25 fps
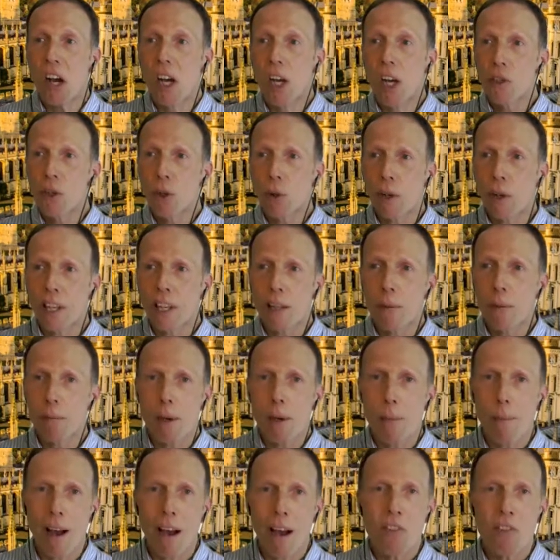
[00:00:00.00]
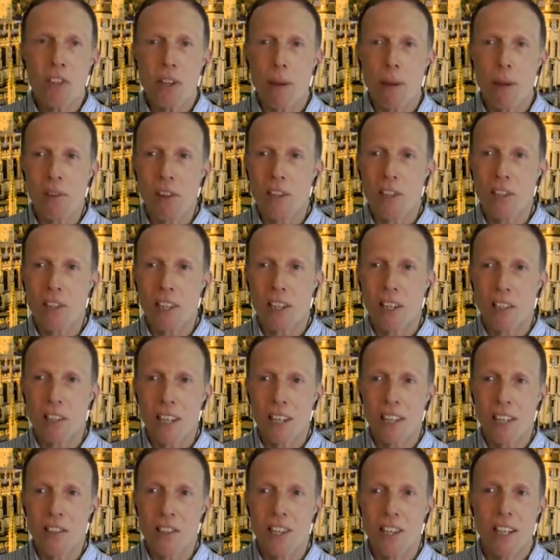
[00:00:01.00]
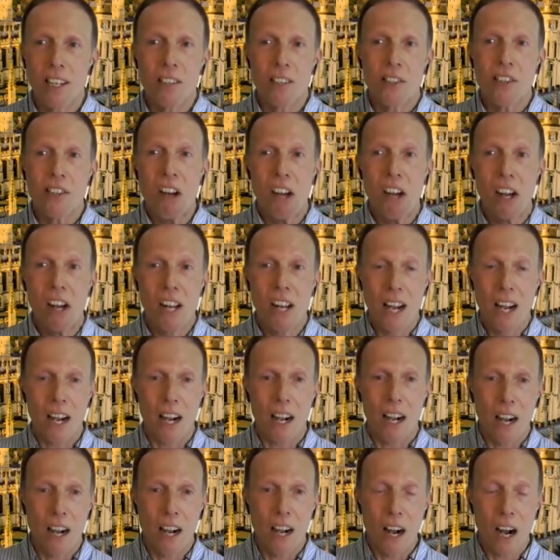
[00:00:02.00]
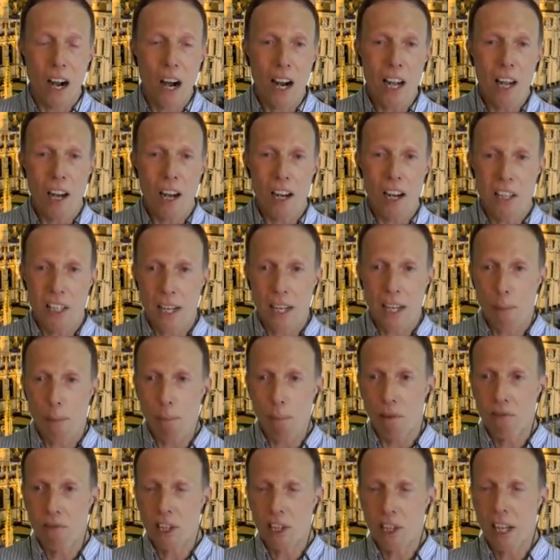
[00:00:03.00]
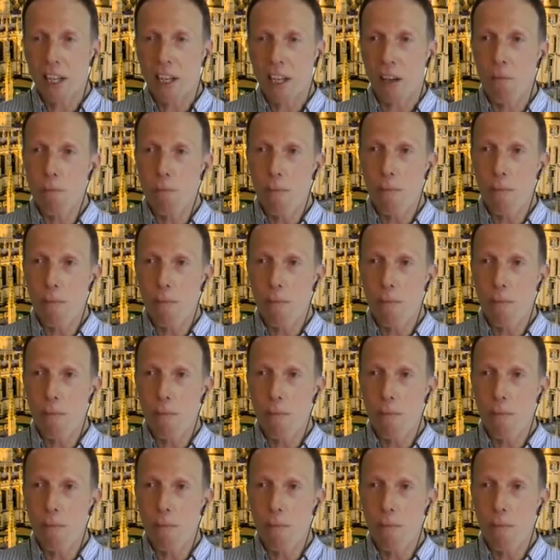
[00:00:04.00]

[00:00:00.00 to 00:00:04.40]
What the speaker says: talk a little bit about some of the successes, highlight a couple of take-home